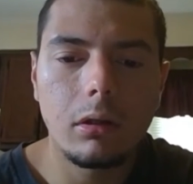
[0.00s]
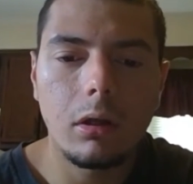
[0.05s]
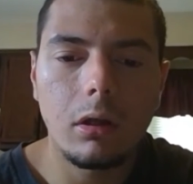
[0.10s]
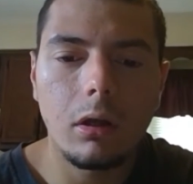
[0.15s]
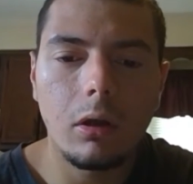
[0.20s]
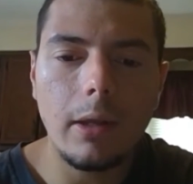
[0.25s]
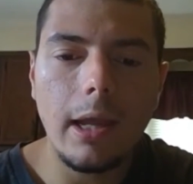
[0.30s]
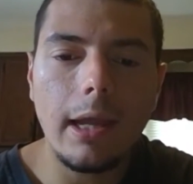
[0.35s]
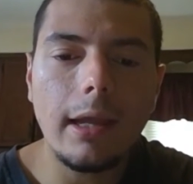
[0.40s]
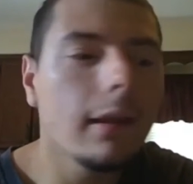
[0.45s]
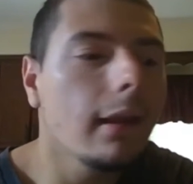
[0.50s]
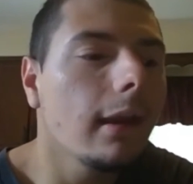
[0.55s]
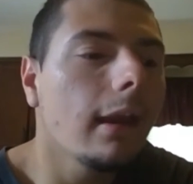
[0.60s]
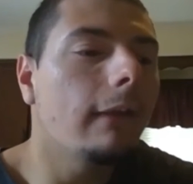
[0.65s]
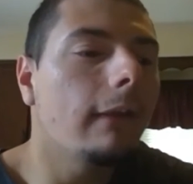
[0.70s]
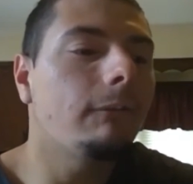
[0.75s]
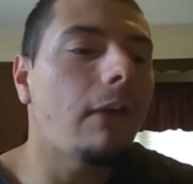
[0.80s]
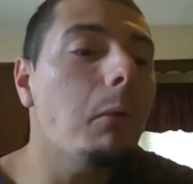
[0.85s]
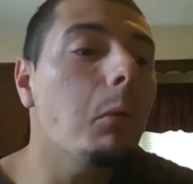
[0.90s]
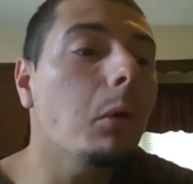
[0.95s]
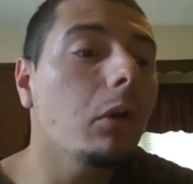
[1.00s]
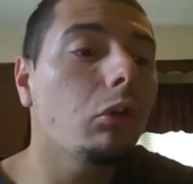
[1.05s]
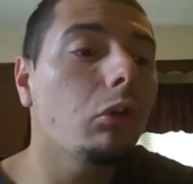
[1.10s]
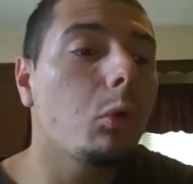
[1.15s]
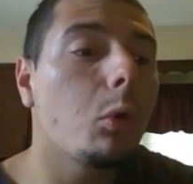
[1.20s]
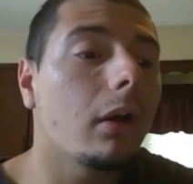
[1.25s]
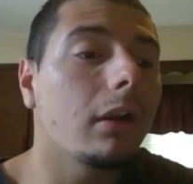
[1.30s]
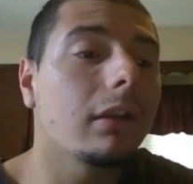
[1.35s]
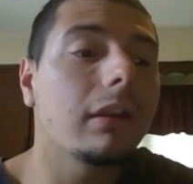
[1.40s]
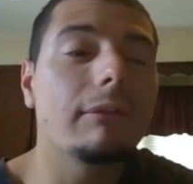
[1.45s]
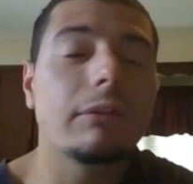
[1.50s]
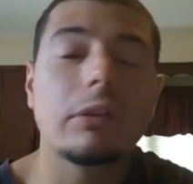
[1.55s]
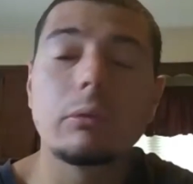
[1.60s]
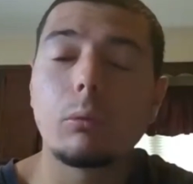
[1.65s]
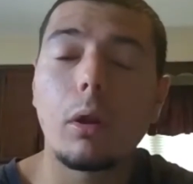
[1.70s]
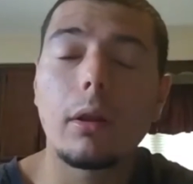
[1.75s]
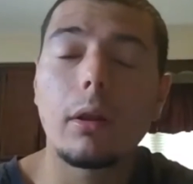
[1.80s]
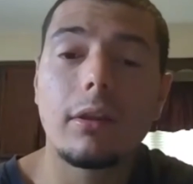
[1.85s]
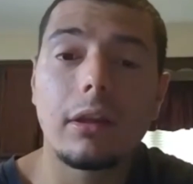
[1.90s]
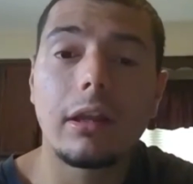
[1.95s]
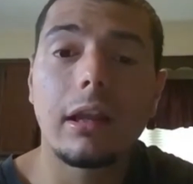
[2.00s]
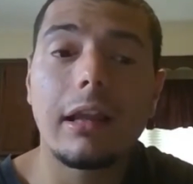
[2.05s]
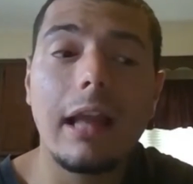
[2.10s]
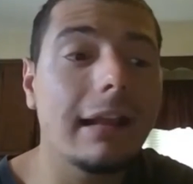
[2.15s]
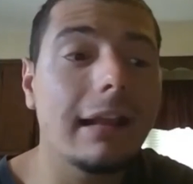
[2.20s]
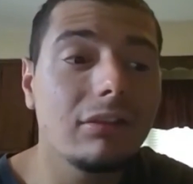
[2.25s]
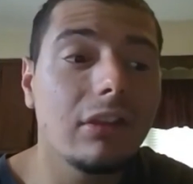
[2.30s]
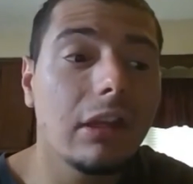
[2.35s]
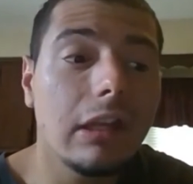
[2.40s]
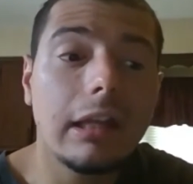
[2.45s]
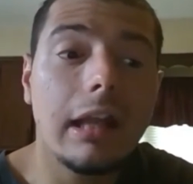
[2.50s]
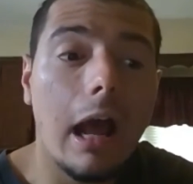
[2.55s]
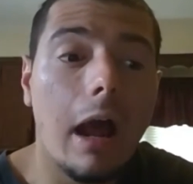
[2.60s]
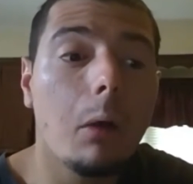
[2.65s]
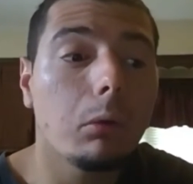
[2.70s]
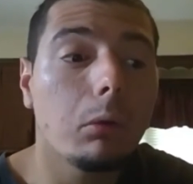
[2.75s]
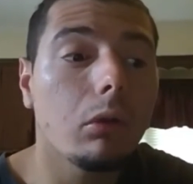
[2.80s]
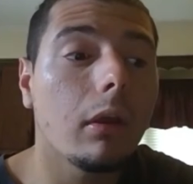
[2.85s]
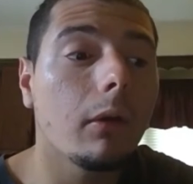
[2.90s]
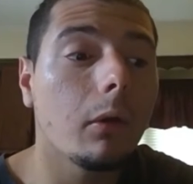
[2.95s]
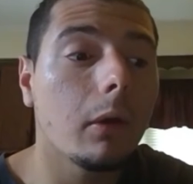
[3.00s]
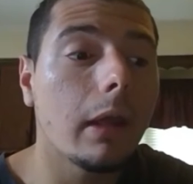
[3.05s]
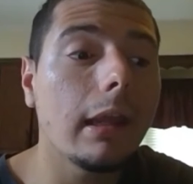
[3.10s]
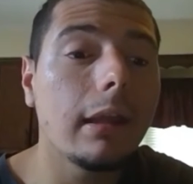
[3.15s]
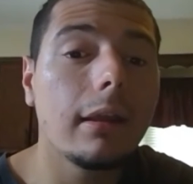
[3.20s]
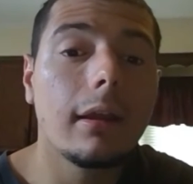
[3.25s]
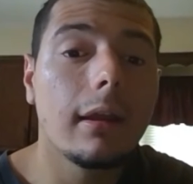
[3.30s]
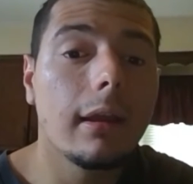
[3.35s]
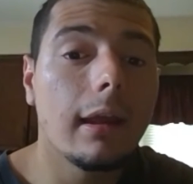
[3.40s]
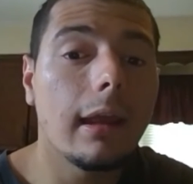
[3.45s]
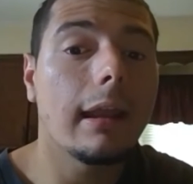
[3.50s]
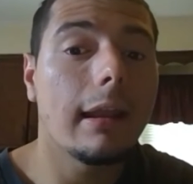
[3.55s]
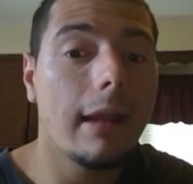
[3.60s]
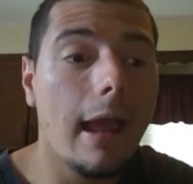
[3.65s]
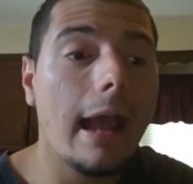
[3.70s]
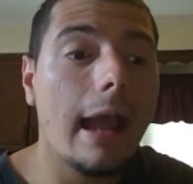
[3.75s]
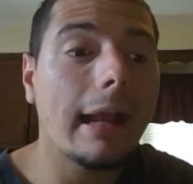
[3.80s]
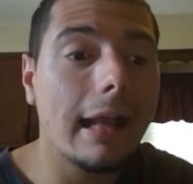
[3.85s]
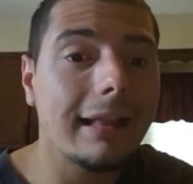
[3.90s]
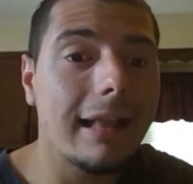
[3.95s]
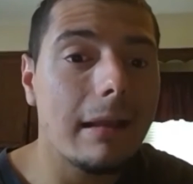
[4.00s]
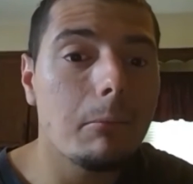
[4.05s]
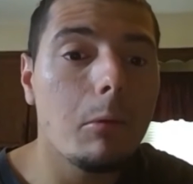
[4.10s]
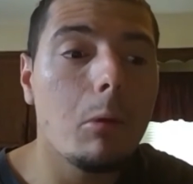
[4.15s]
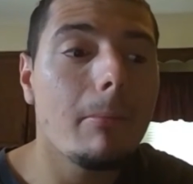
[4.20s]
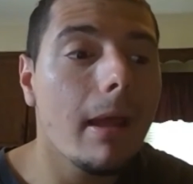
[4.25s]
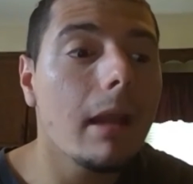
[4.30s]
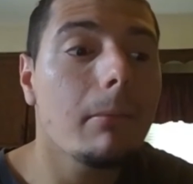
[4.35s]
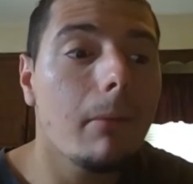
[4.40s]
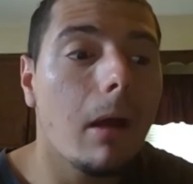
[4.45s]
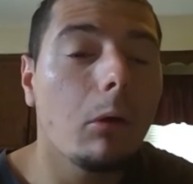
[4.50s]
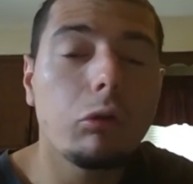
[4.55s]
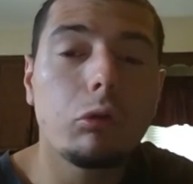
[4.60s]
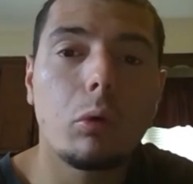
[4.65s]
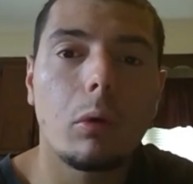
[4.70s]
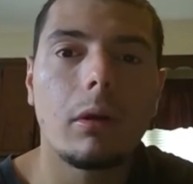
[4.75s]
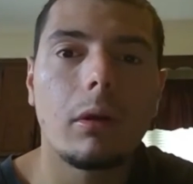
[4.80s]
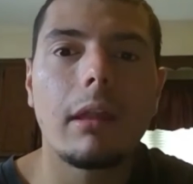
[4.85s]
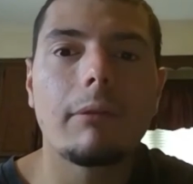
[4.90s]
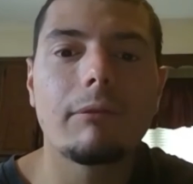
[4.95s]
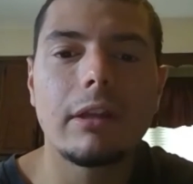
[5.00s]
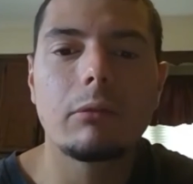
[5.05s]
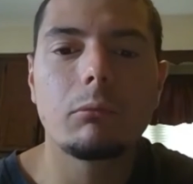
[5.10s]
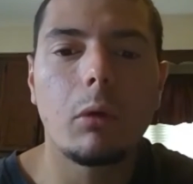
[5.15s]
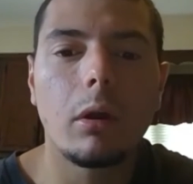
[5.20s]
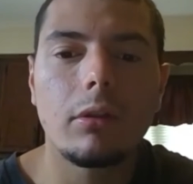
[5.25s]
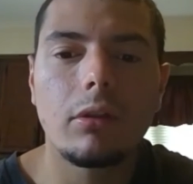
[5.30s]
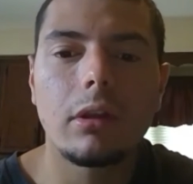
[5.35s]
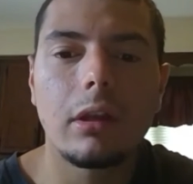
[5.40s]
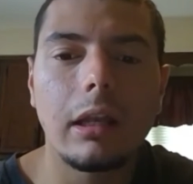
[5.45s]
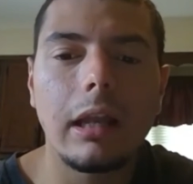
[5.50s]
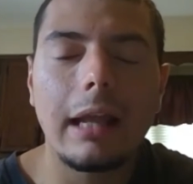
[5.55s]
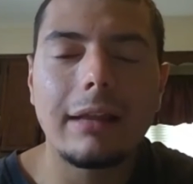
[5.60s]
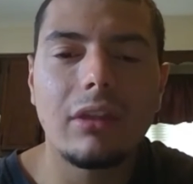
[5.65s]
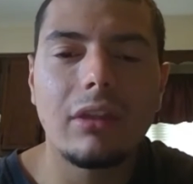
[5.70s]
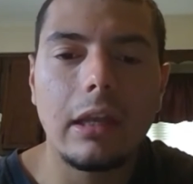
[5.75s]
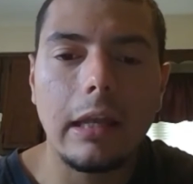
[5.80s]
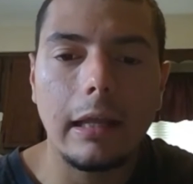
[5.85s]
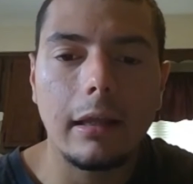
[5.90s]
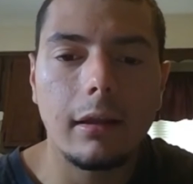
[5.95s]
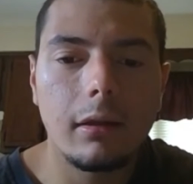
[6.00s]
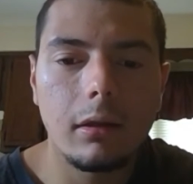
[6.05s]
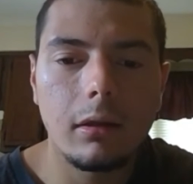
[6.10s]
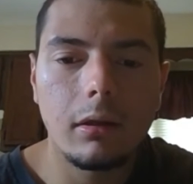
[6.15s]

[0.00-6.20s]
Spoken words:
Okay? If I want to score 11 runs in the ninth inning, and I got that momentum, I'll score 11 runs in the ninth inning.